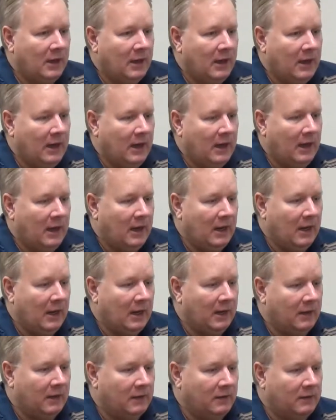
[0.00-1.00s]

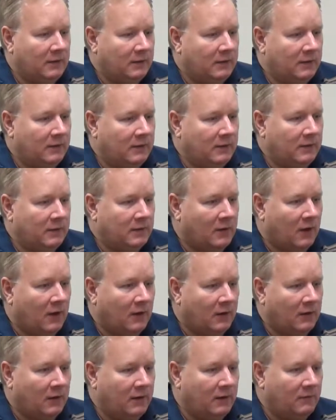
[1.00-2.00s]
And in
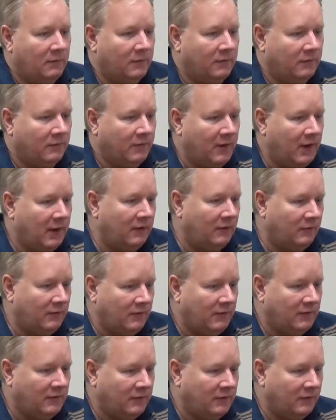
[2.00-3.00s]
talking with
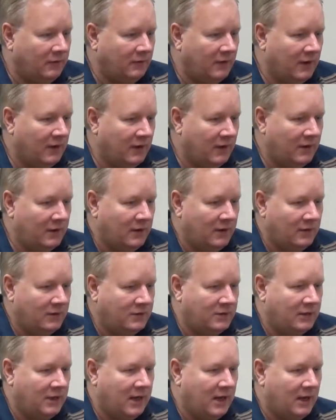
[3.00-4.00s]
Stacy, she said that
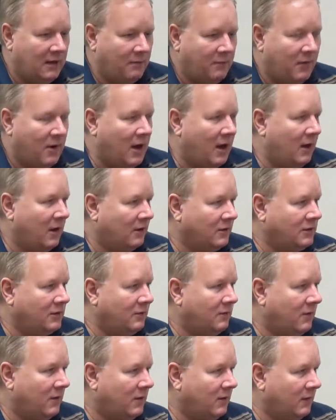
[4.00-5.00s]
she had a product
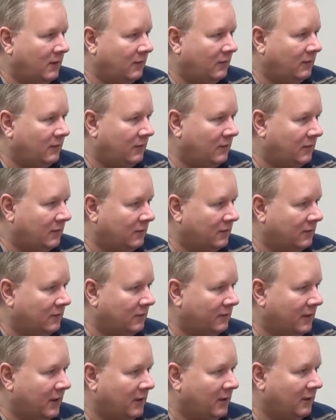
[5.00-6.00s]
she wanted us to, to
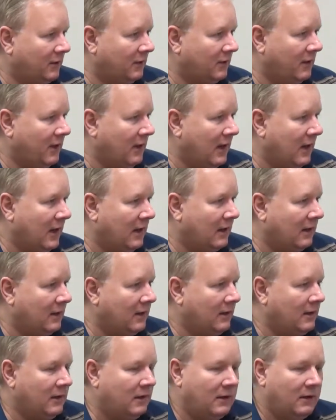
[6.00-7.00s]
take a look at,
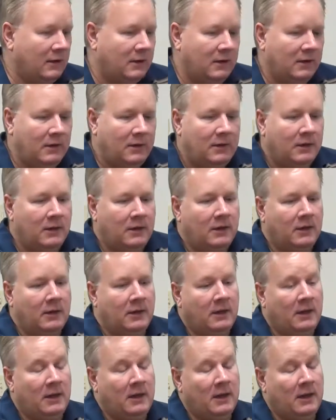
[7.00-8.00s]

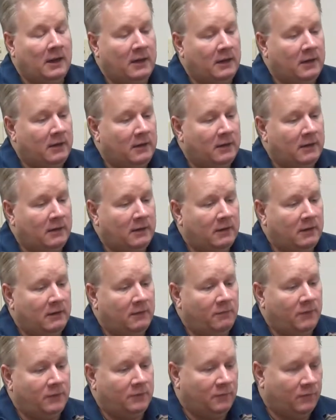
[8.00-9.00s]
and
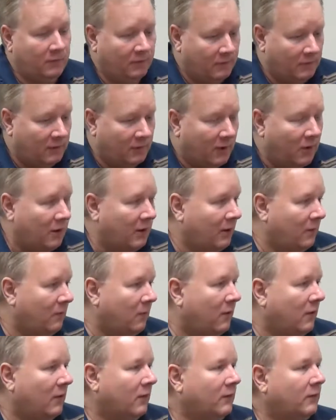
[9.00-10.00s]
which was the Learning
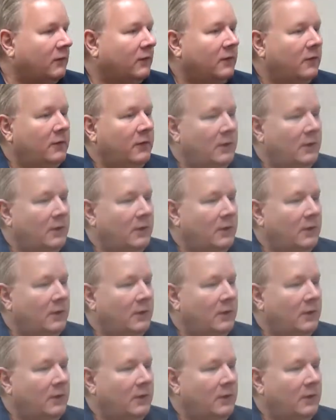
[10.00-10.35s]
Walls,